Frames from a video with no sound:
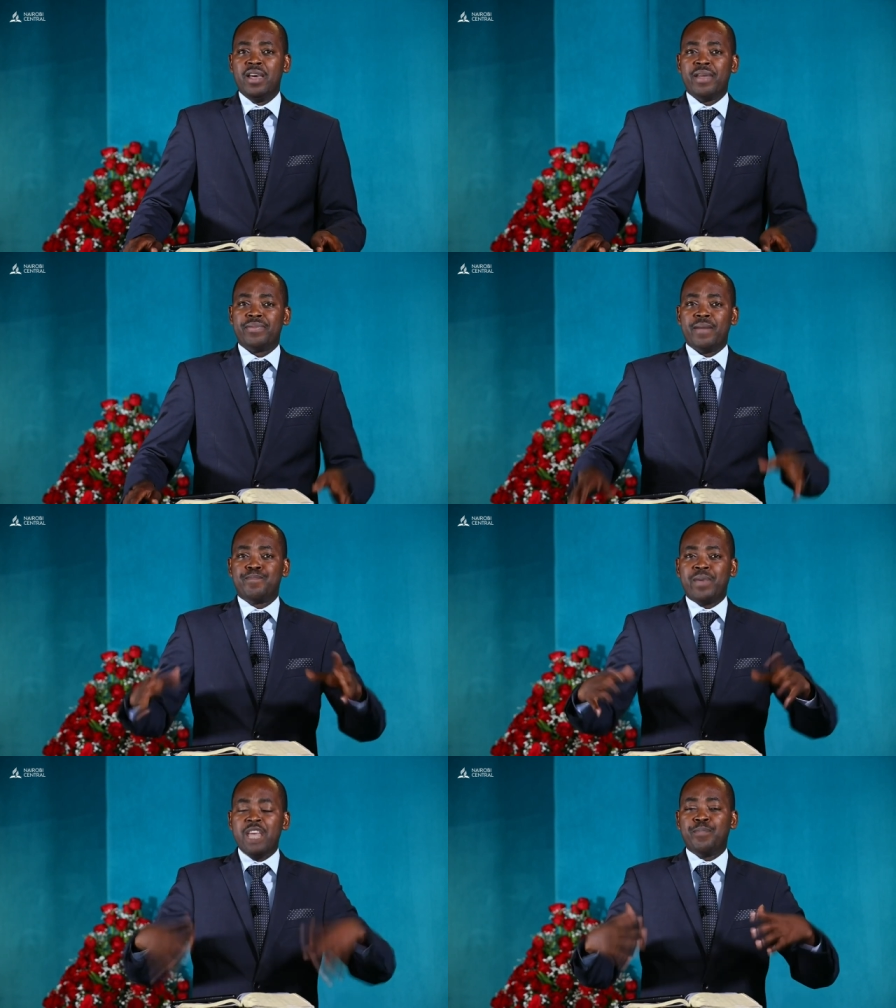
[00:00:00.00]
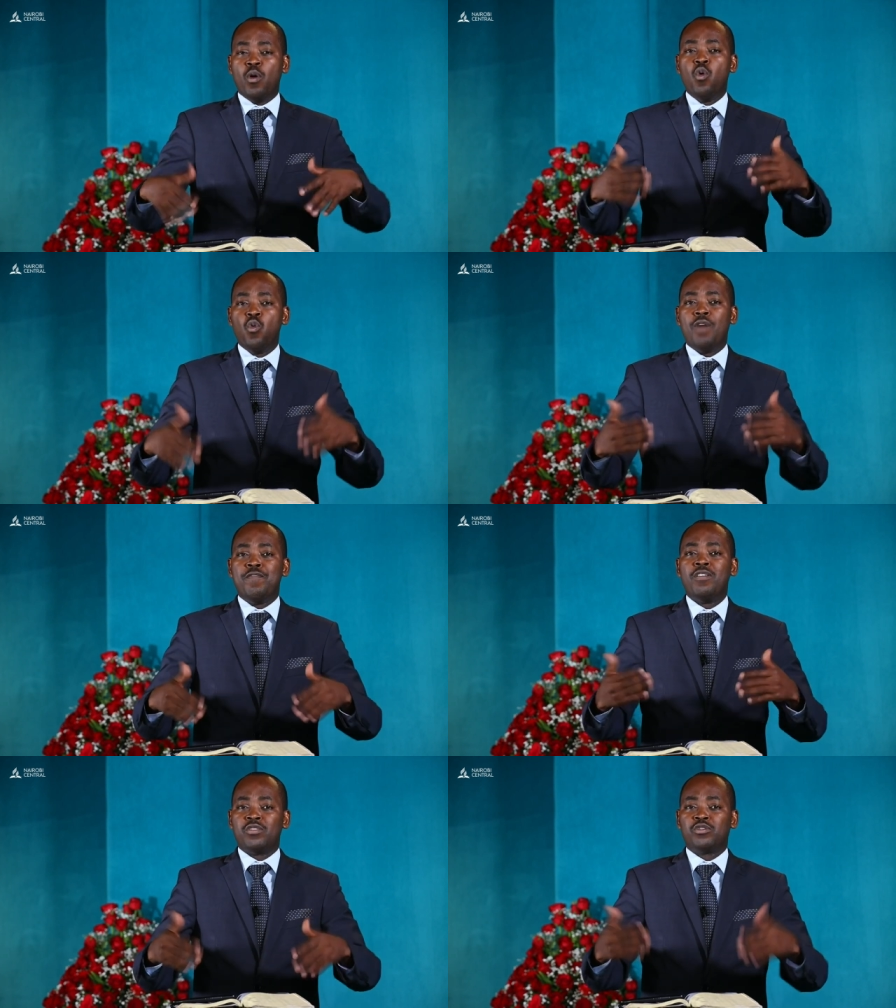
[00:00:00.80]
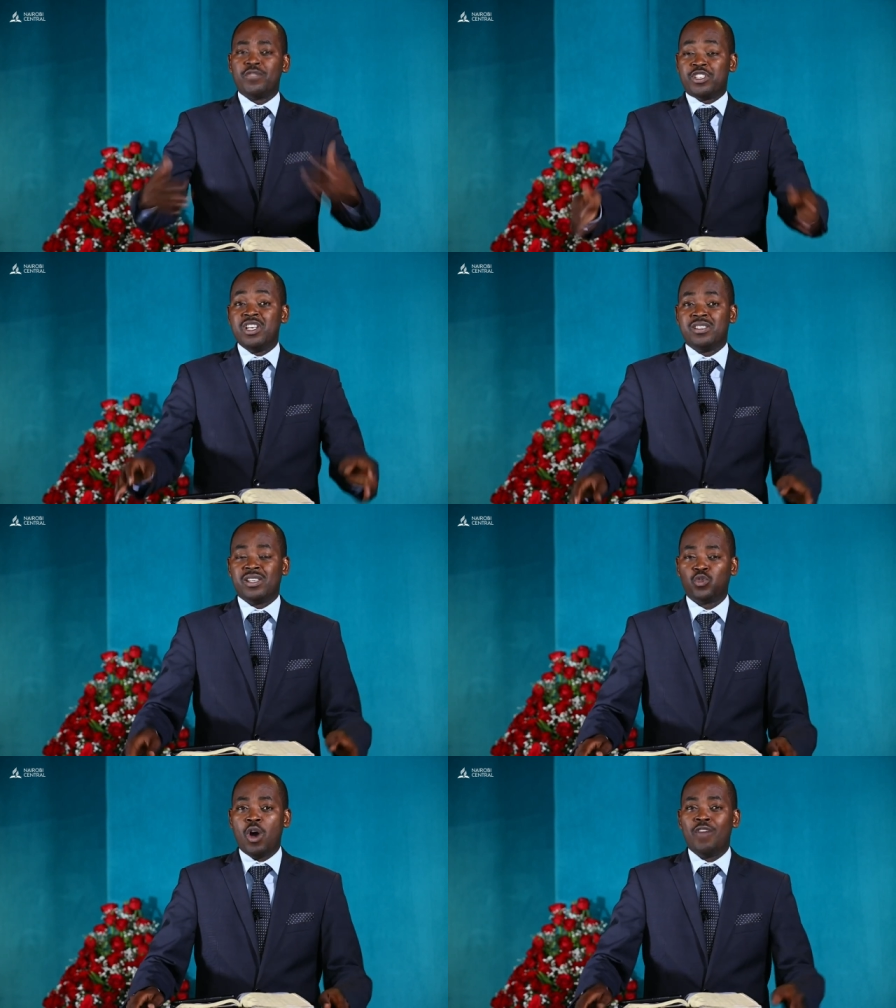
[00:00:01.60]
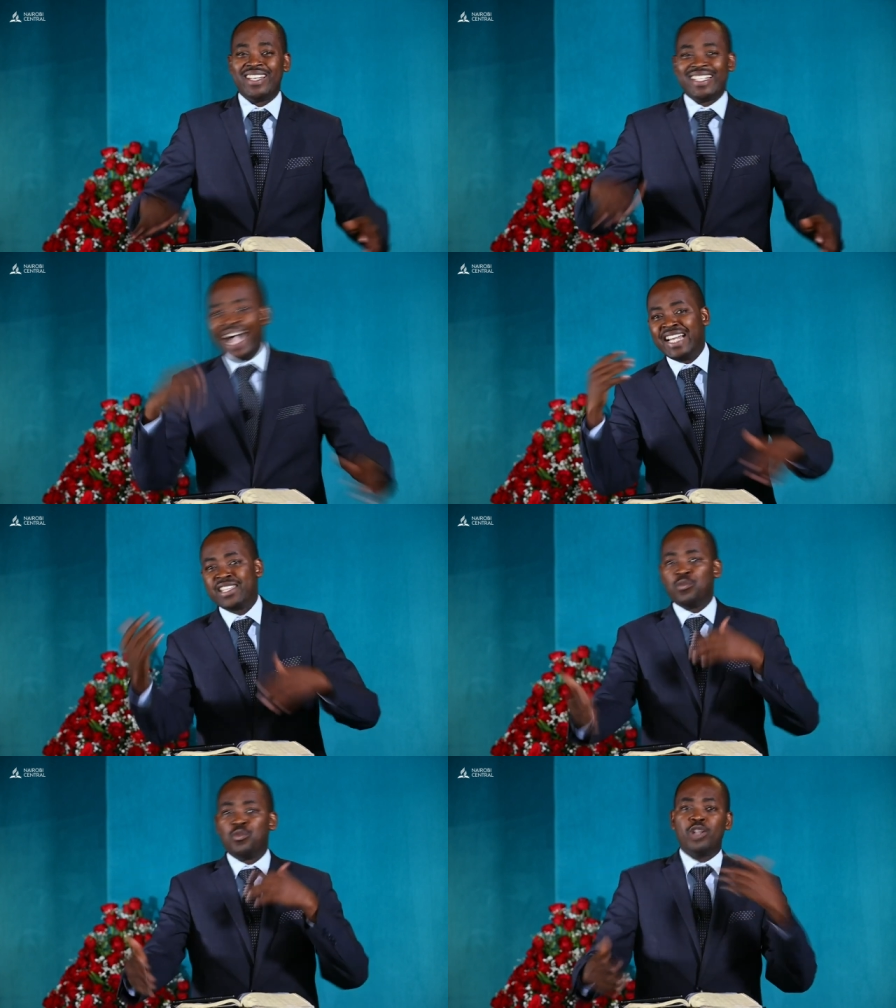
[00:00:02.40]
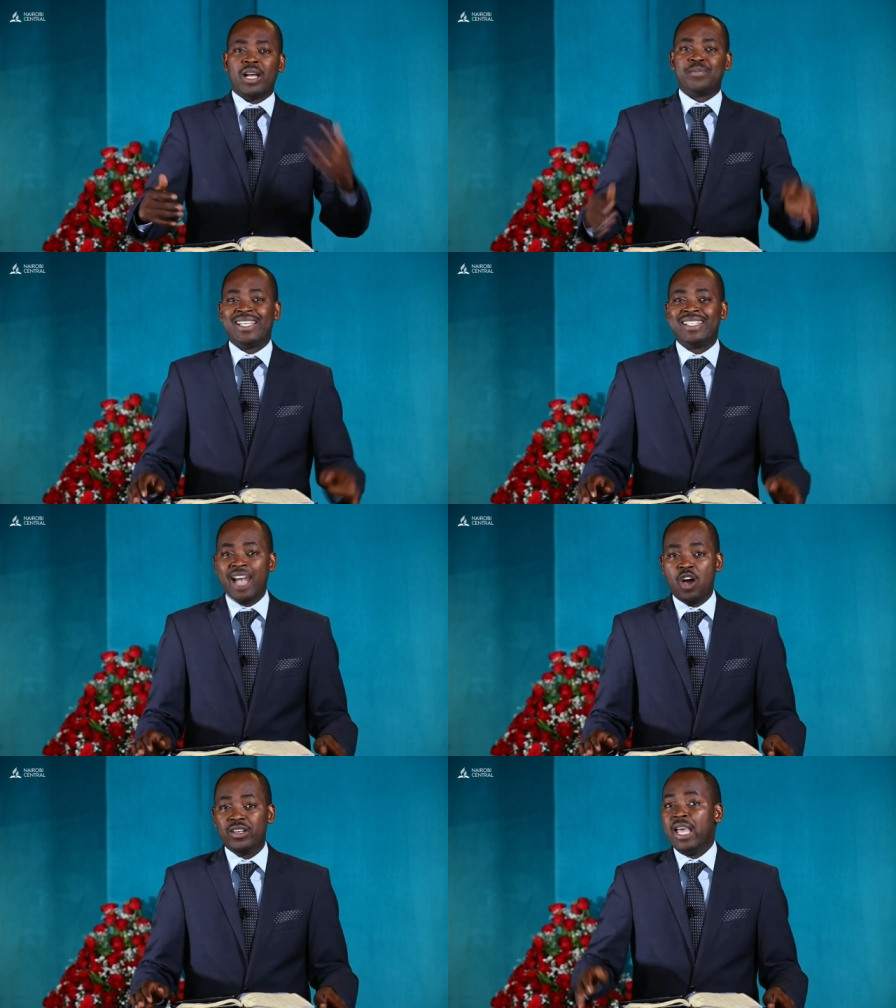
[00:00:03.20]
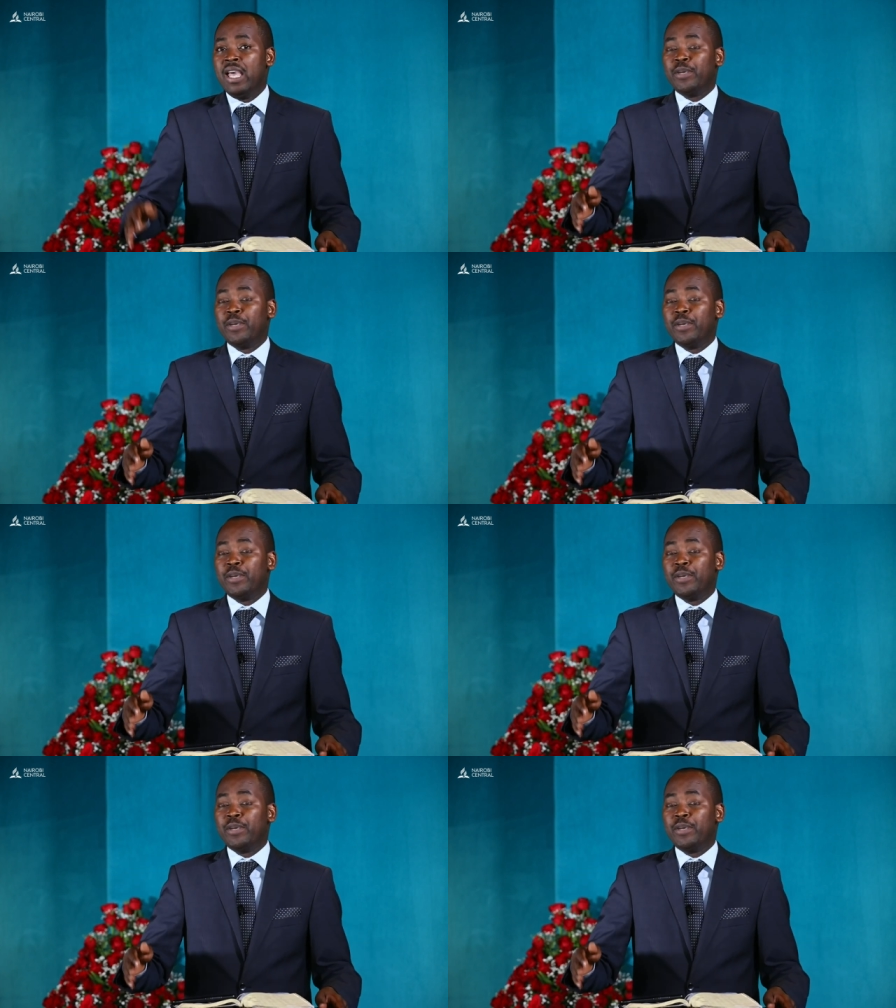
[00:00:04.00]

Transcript: the, the, people who were followers of Jesus were overturning the world upside down